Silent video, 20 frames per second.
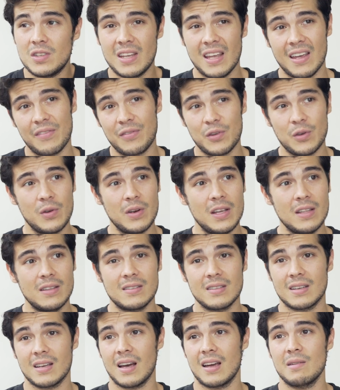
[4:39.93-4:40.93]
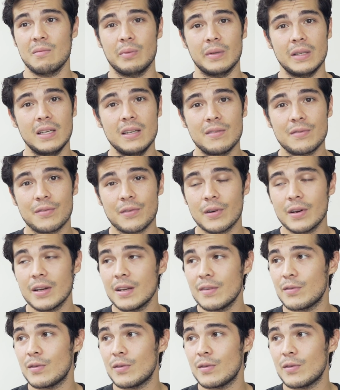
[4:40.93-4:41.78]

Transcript: if you need to kind of bleed for it,